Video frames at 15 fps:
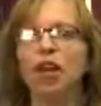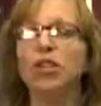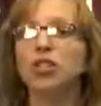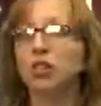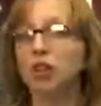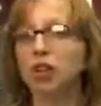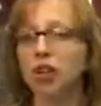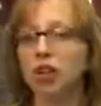
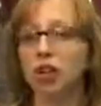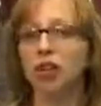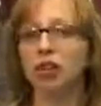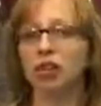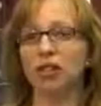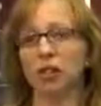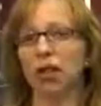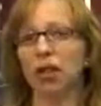So the
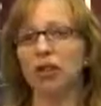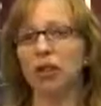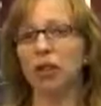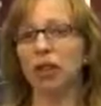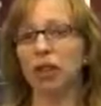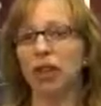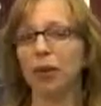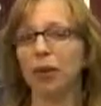third
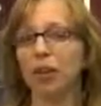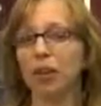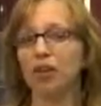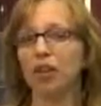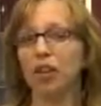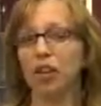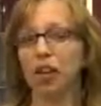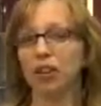transmitter that I would like
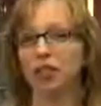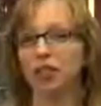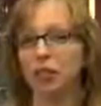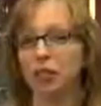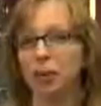to talk to you